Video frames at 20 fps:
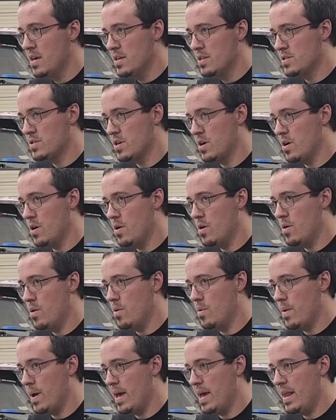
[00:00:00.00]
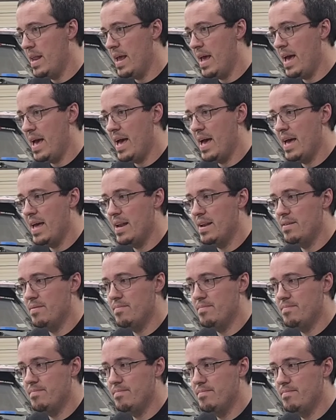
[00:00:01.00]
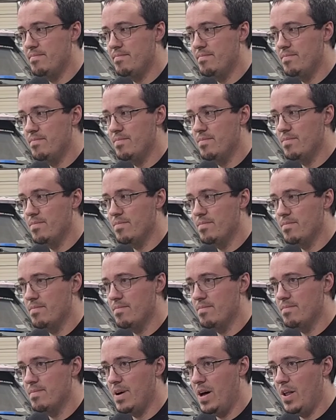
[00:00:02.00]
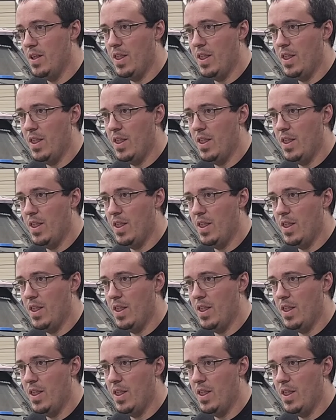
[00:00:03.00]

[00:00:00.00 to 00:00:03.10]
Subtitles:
So it had a